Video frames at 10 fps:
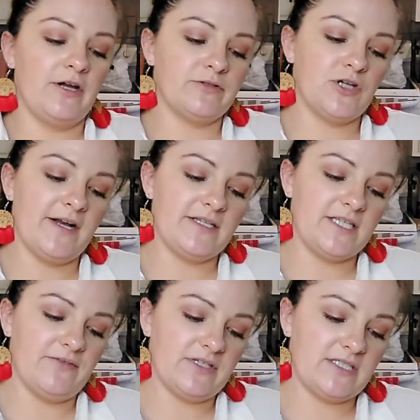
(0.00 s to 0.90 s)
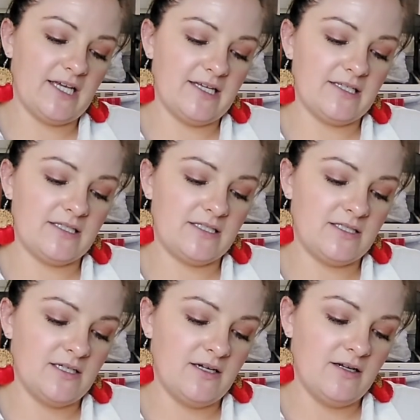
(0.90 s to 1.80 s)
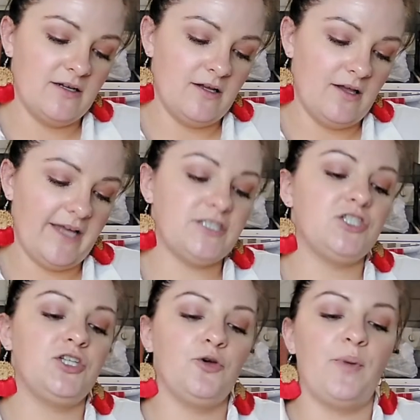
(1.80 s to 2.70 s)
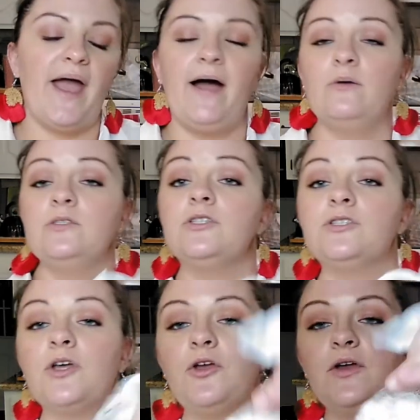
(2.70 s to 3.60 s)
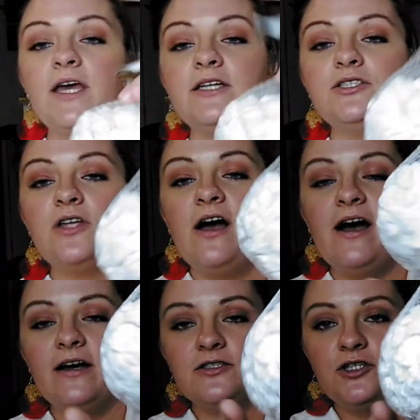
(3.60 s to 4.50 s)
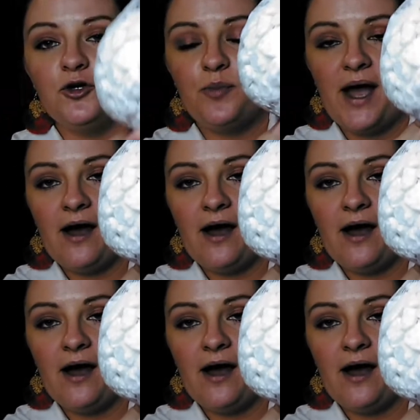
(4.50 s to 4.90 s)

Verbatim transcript: Tree. I was trying to see if it says it's two pounds. So you get uh, two